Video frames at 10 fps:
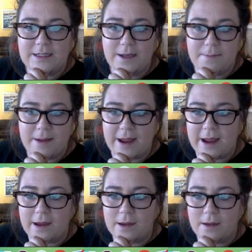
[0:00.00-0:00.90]
to
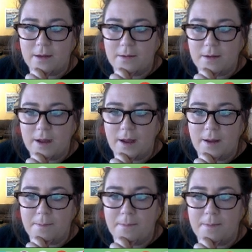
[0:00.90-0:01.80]
make
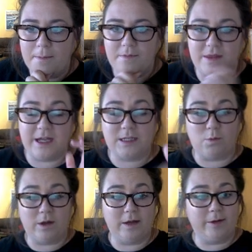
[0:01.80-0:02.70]
this
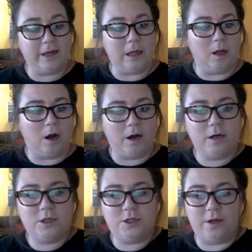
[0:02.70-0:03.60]
really, really
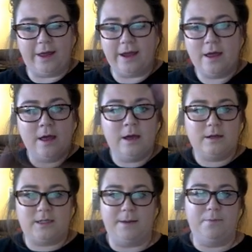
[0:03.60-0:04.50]
large. So like
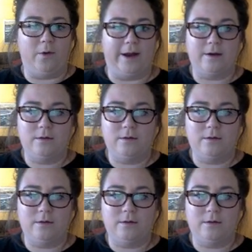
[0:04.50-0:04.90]
10 point.